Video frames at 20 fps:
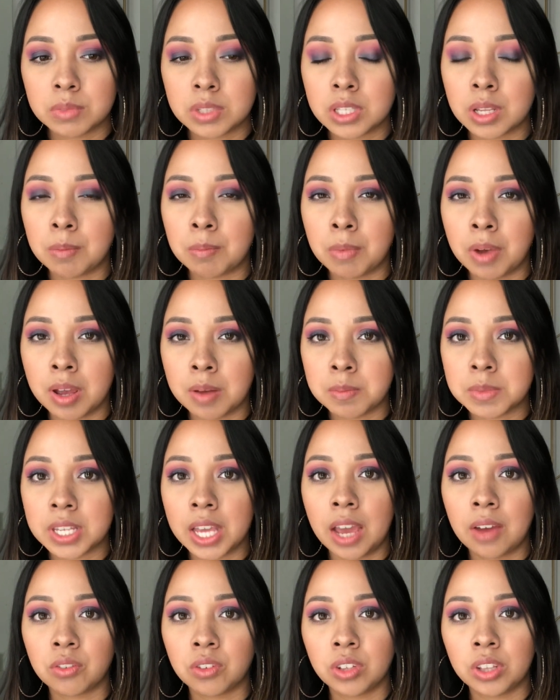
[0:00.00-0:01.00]
some moms
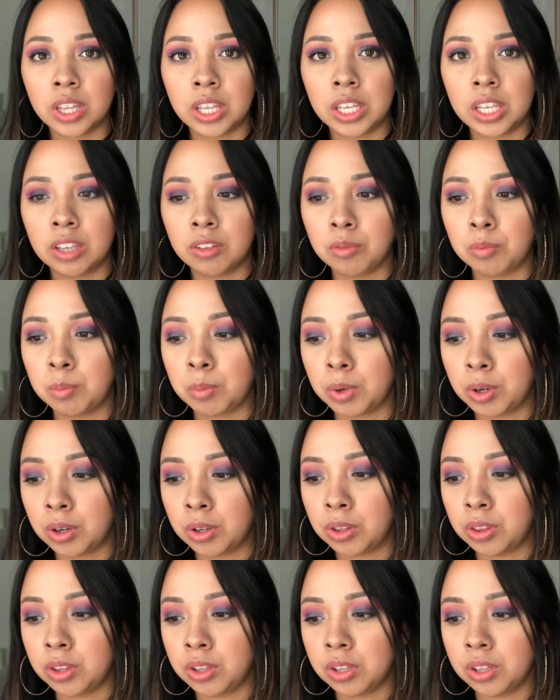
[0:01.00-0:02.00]
after they give
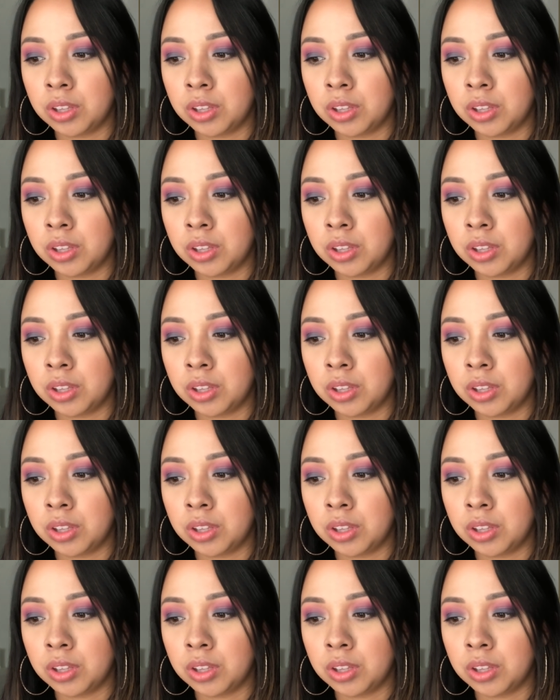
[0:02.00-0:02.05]
birth,